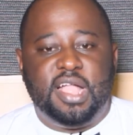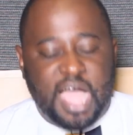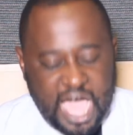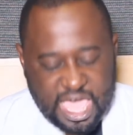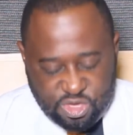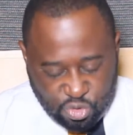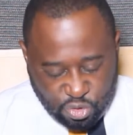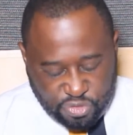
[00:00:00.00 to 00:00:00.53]
Are
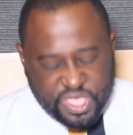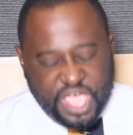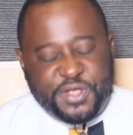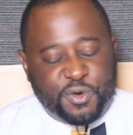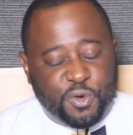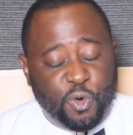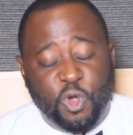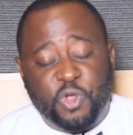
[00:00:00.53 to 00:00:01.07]
you there
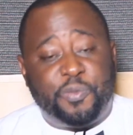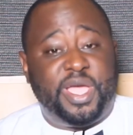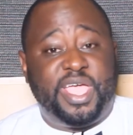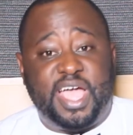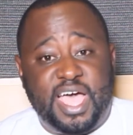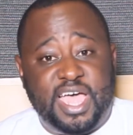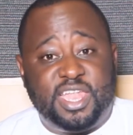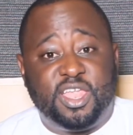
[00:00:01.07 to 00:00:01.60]
to hold my
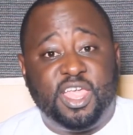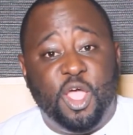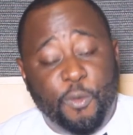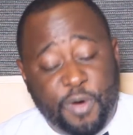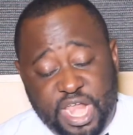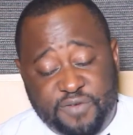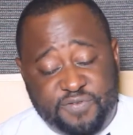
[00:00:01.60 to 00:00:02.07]
hand when I